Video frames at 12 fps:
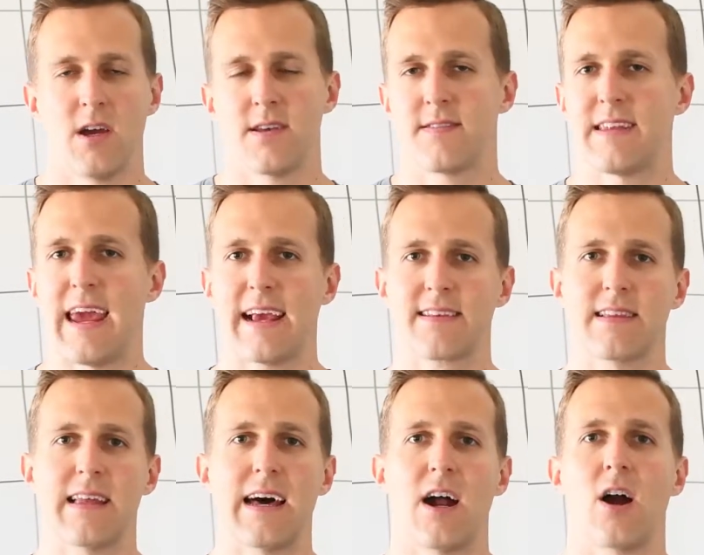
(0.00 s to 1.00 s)
Steak is a
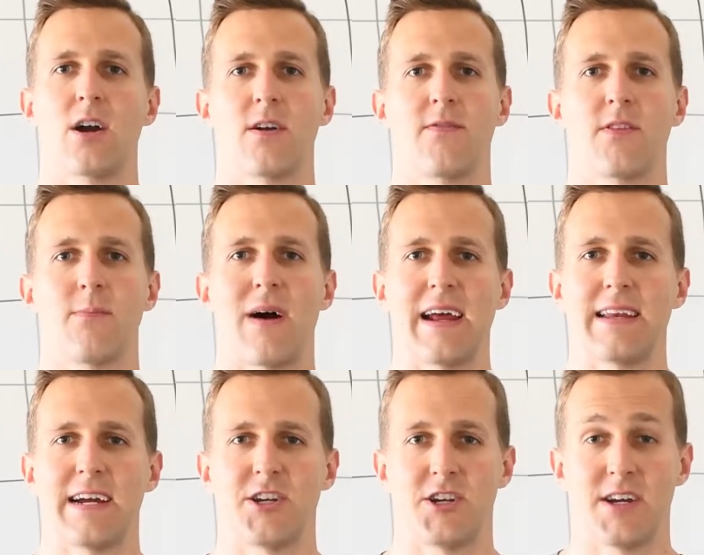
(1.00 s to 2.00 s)
lot harder for the body
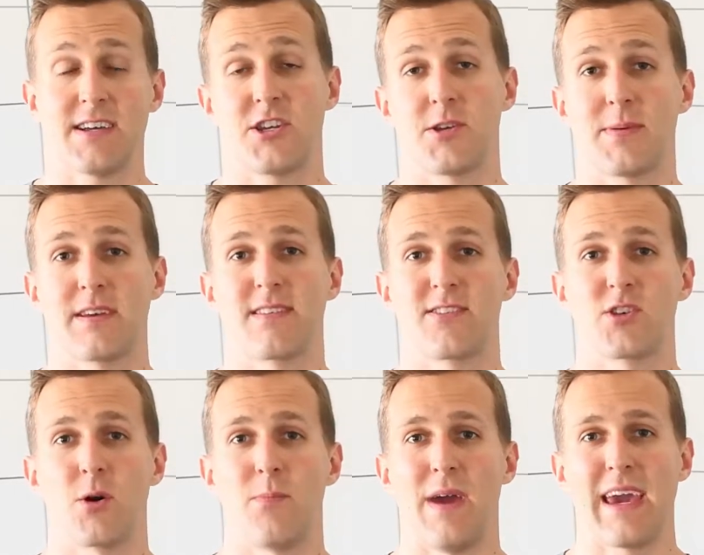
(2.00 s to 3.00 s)
to digest just because it's
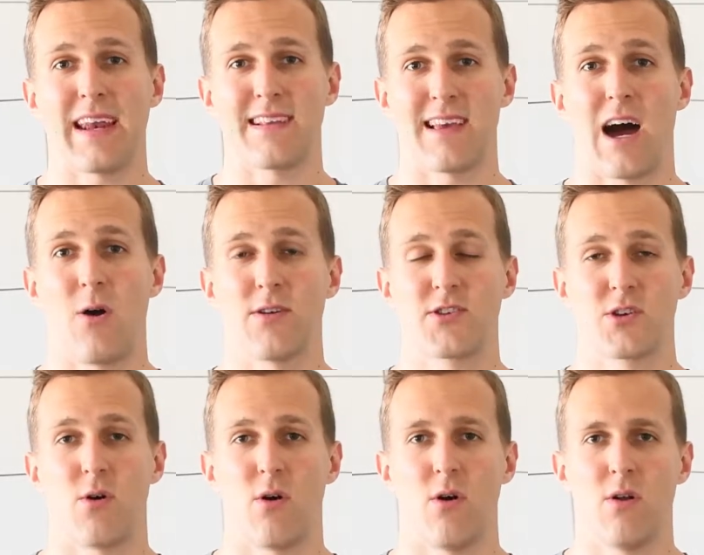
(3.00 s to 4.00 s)
so big and it's how it's
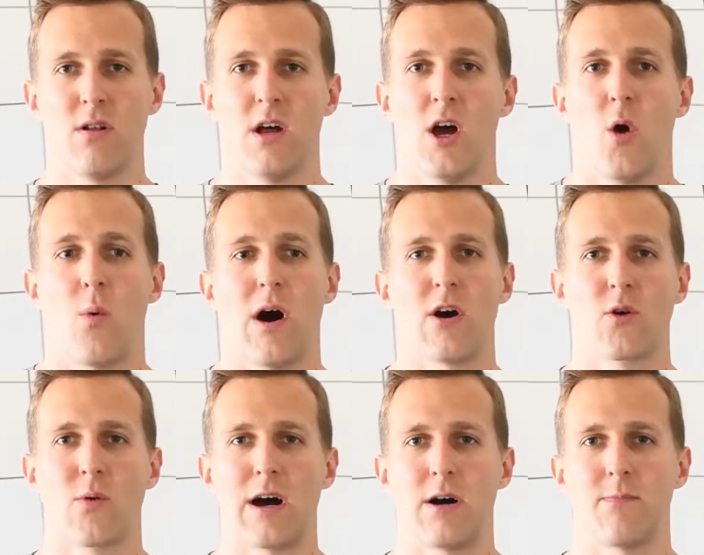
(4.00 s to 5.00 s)
so whole, while
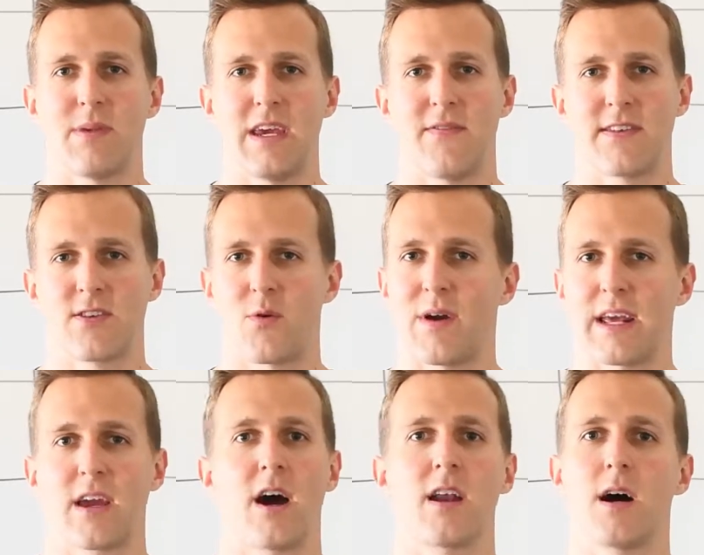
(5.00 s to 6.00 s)
ground beef is already
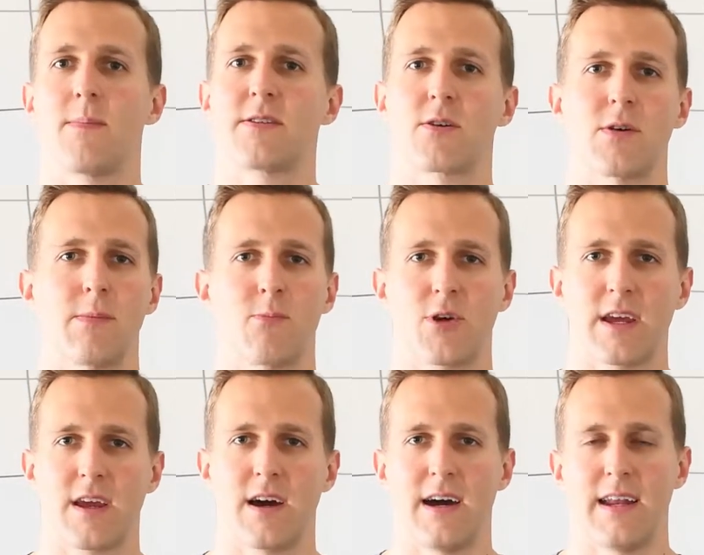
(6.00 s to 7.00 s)
cut up, it's already
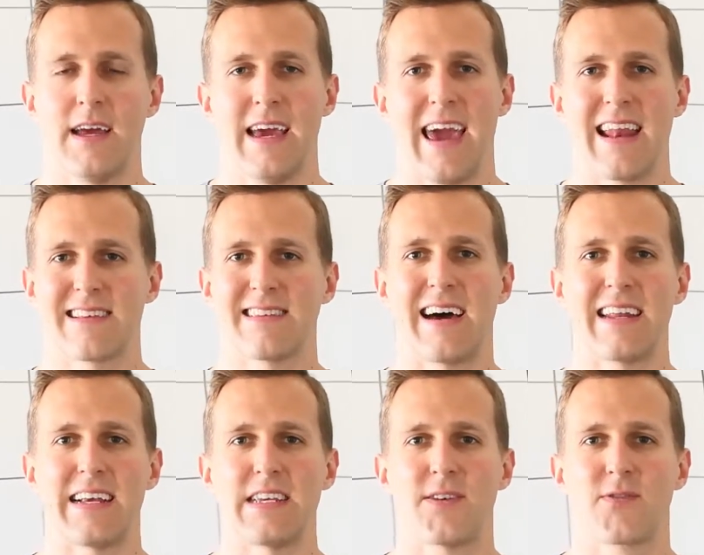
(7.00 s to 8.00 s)
pre-cut, and it's a lot
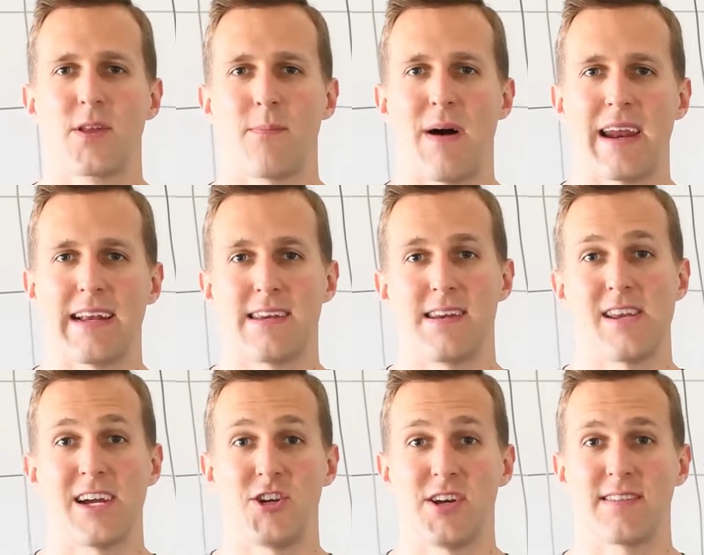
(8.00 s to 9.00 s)
easier for the body to
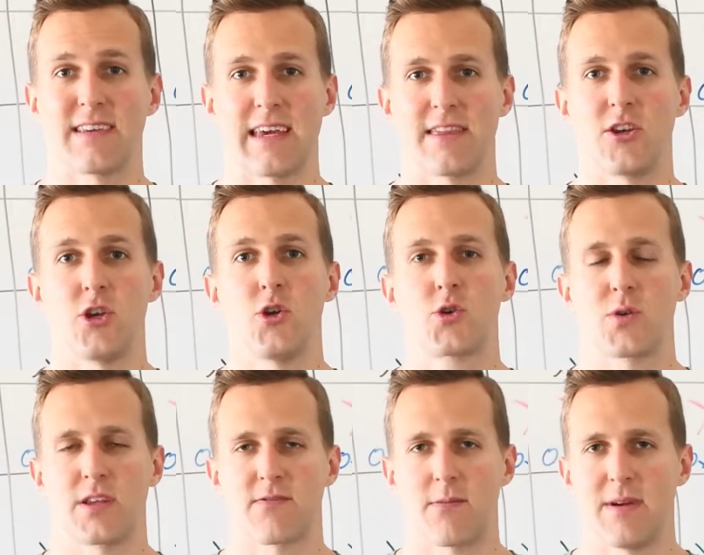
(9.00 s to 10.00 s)
digest and get the
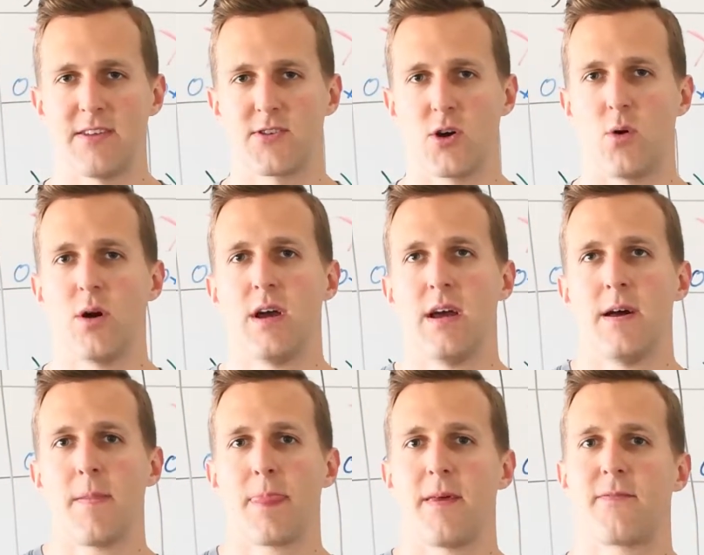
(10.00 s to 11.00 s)
nutrients from it. So
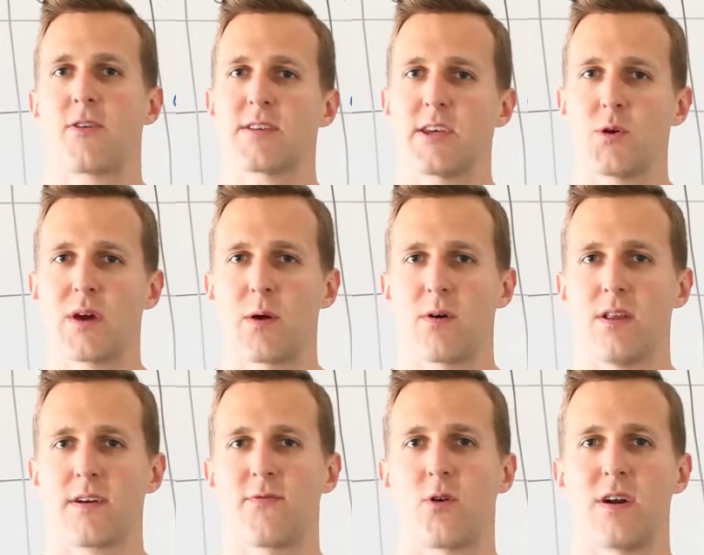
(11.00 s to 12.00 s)
the first thing you kind of want
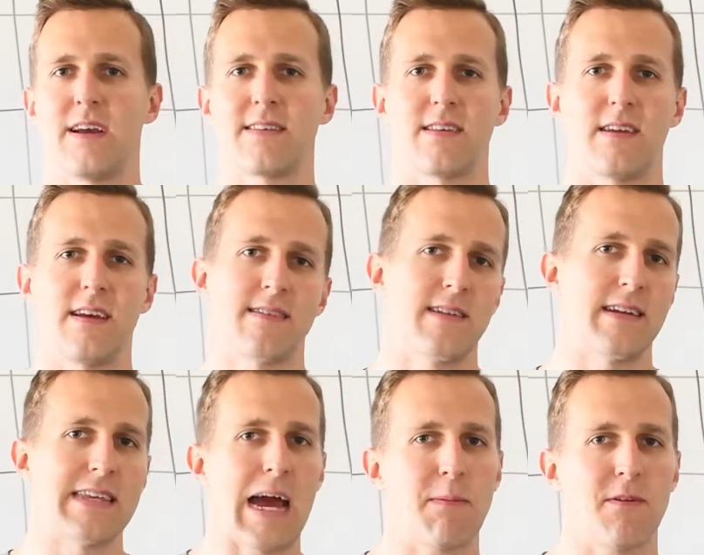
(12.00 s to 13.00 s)
to look for is it in a
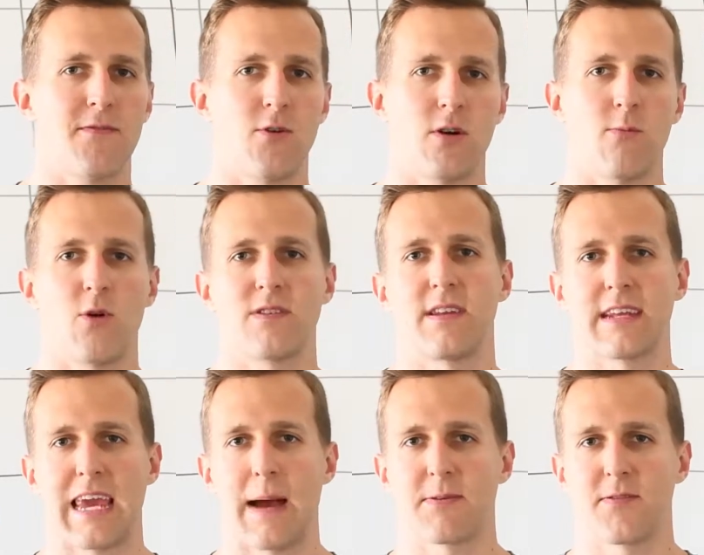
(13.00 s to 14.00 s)
tablet form or is it in a
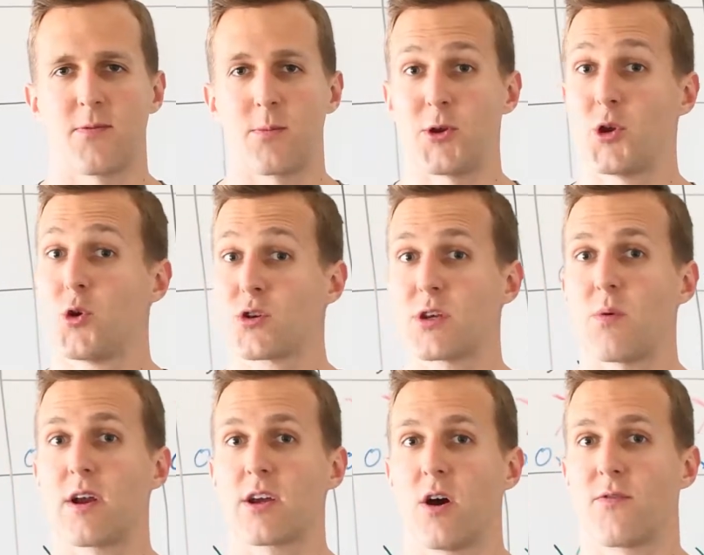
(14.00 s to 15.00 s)
capsule form? You usually
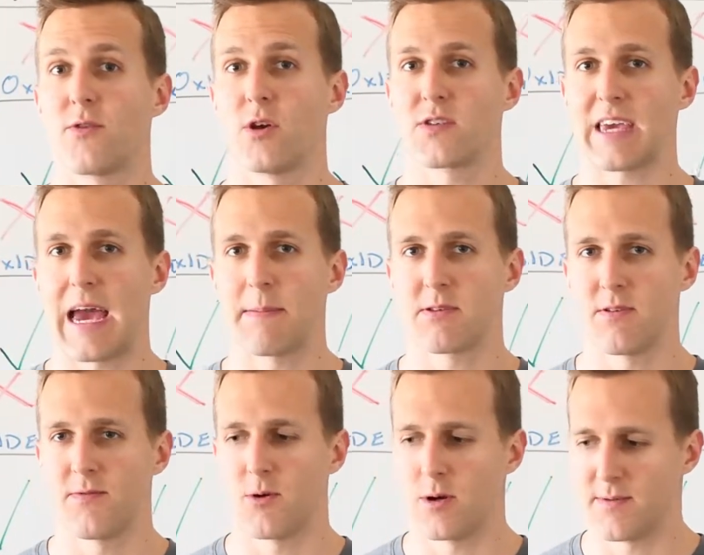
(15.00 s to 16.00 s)
want to go for those capsule
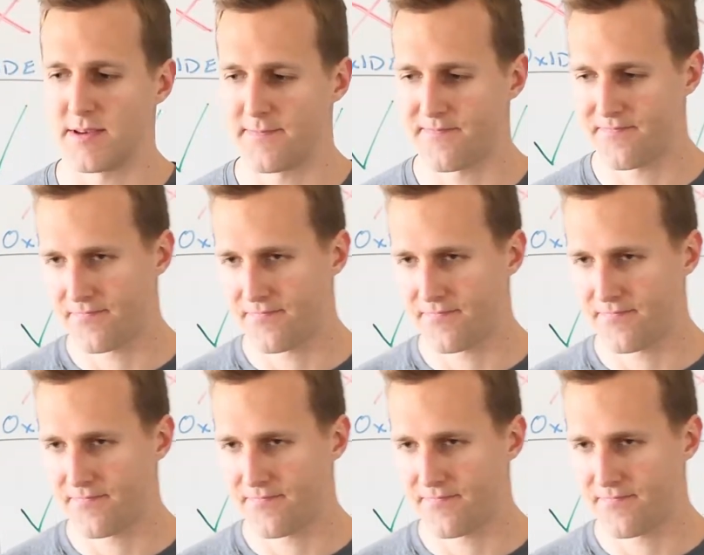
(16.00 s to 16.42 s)
forms.